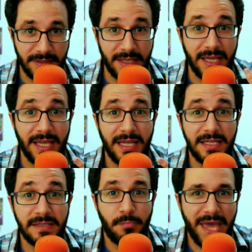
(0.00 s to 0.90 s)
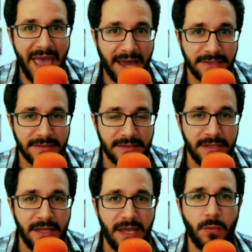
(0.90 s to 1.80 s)
it is packed.
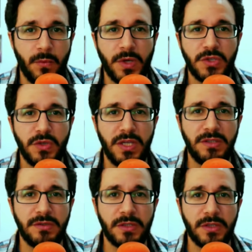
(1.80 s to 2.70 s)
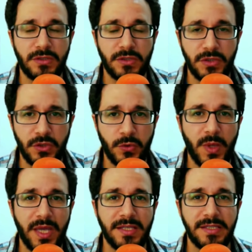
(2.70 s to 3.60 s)
And what you need to learn to do
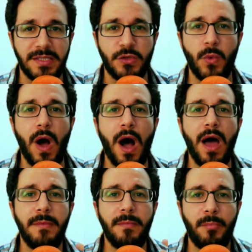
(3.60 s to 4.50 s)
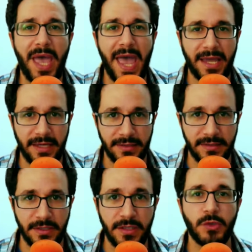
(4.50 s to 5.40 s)
is to unpack it
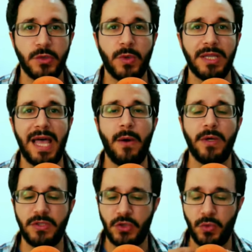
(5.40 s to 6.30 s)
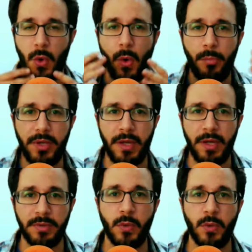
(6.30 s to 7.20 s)
to allow it to open up,
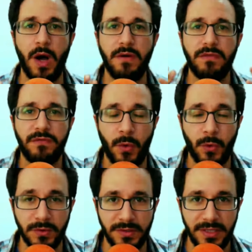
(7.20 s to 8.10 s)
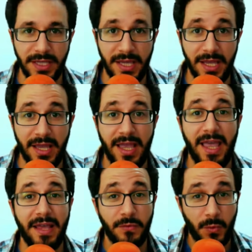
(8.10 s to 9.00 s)
to unfold.
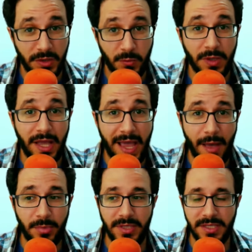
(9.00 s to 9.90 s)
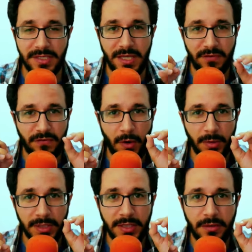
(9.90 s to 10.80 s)
And what will happen is that from a
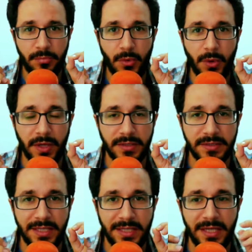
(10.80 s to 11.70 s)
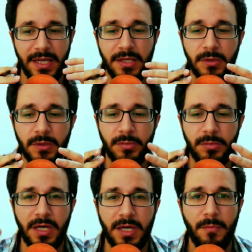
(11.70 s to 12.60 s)
little point, it will
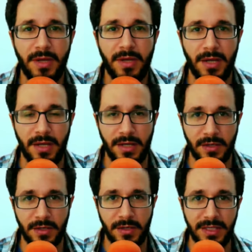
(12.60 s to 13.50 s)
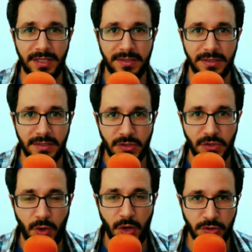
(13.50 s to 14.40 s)
become a complete
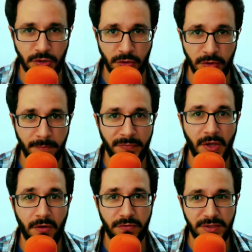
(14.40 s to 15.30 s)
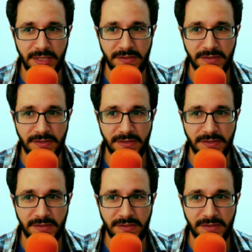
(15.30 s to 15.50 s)
structure of 10